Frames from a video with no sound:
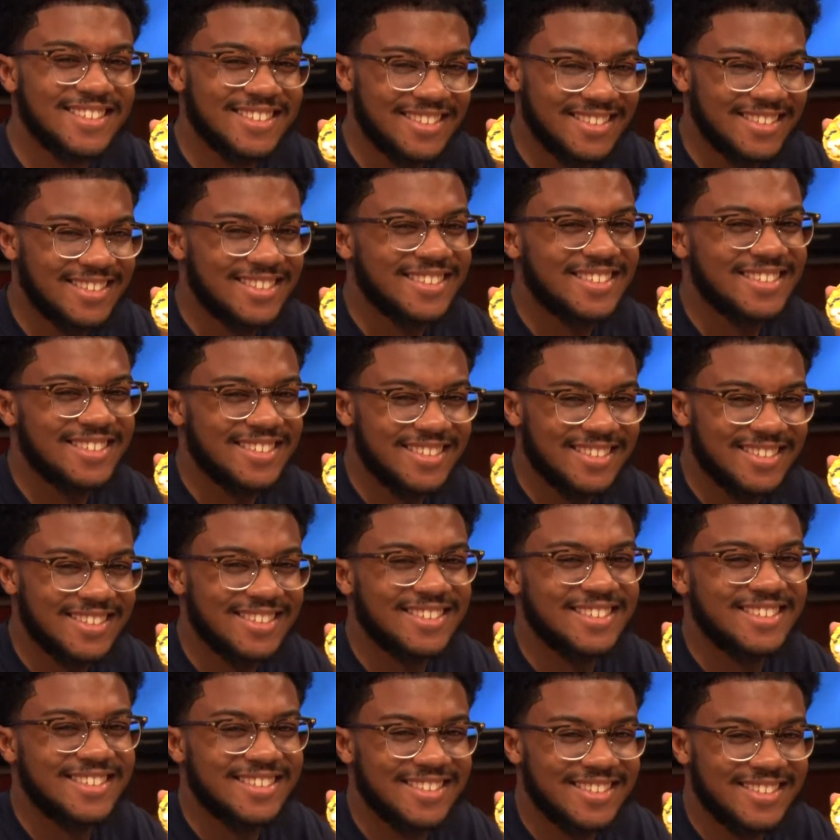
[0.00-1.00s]
I guess it
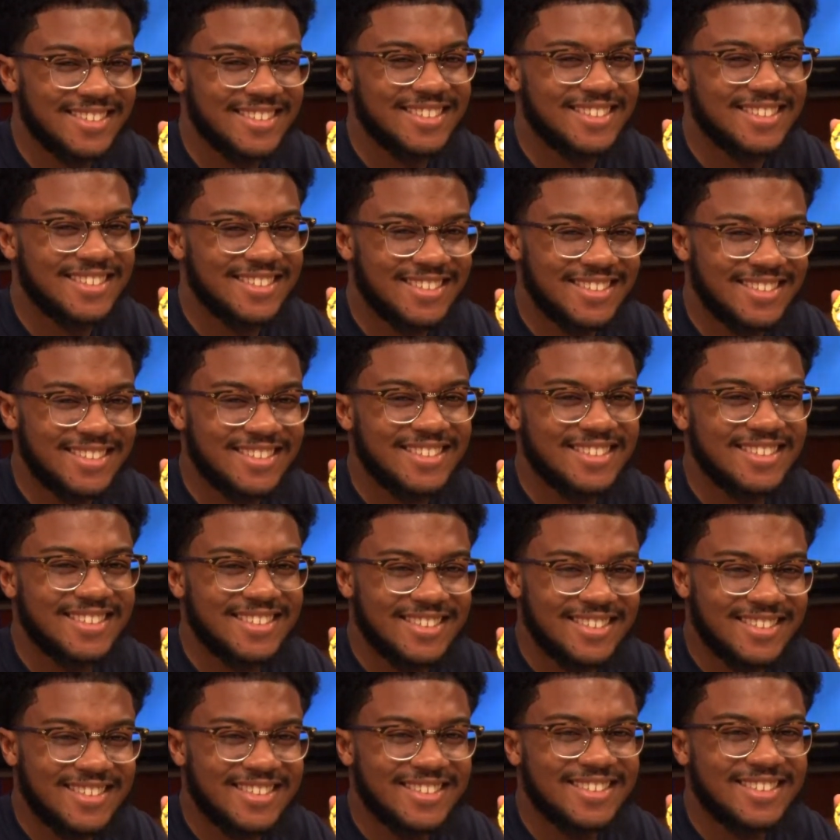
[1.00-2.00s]
falls on me to declare a
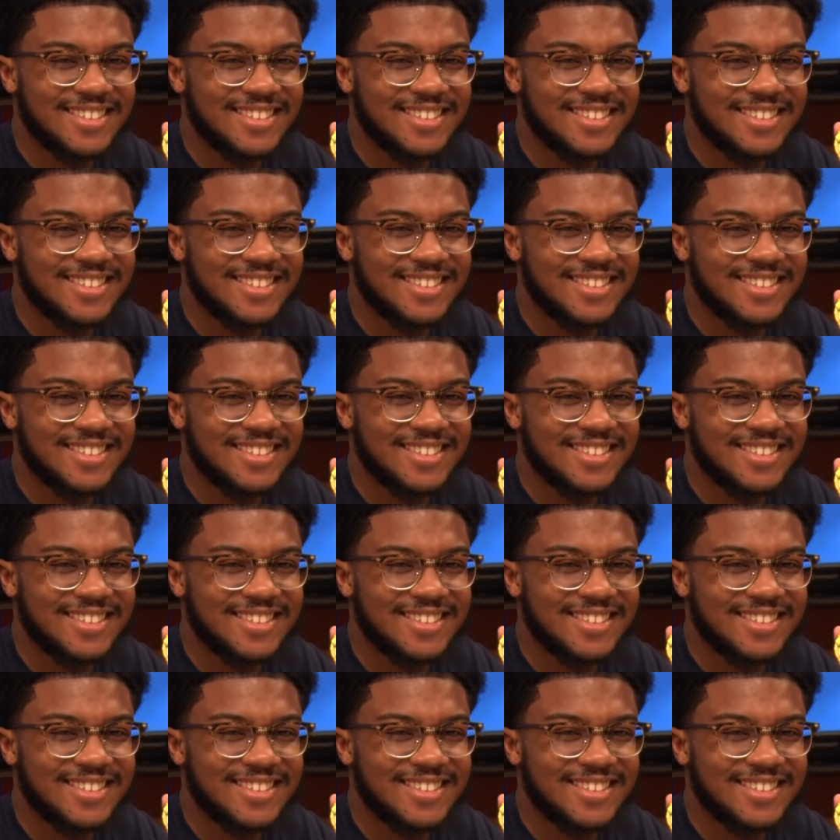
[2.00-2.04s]
winner